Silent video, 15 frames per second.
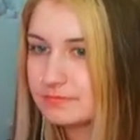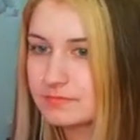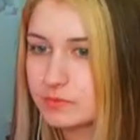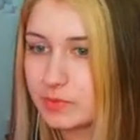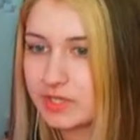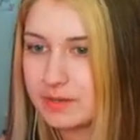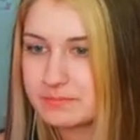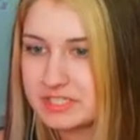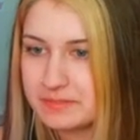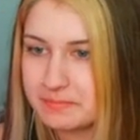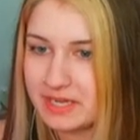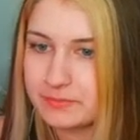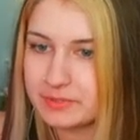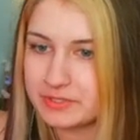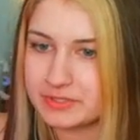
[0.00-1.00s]
What comes to
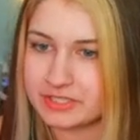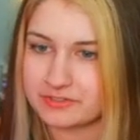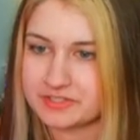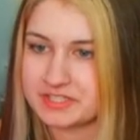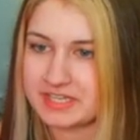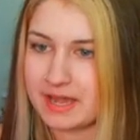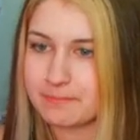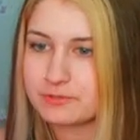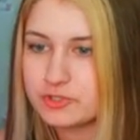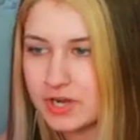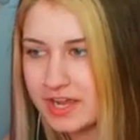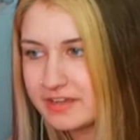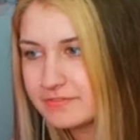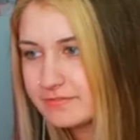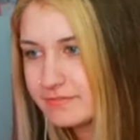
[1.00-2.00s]
mind when you hear Zap
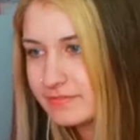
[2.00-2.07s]
Drive?